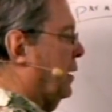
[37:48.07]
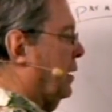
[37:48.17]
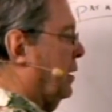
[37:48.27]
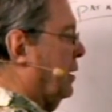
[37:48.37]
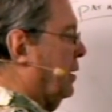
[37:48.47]

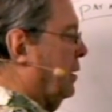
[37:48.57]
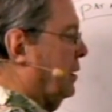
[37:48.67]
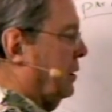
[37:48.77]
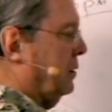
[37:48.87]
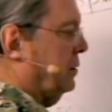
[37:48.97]

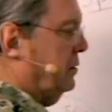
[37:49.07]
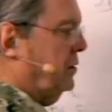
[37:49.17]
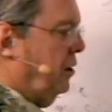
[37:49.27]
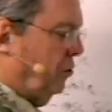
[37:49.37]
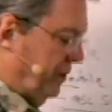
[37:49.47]
Do
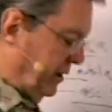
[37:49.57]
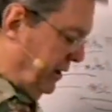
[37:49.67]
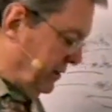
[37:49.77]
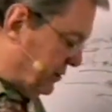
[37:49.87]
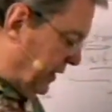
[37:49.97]
you know that
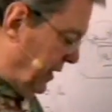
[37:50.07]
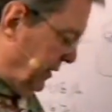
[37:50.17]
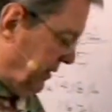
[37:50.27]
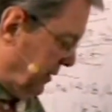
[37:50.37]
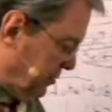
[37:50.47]

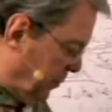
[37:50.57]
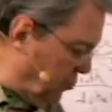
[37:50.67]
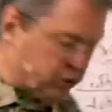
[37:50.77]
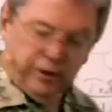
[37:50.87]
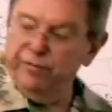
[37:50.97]
insanity is mostly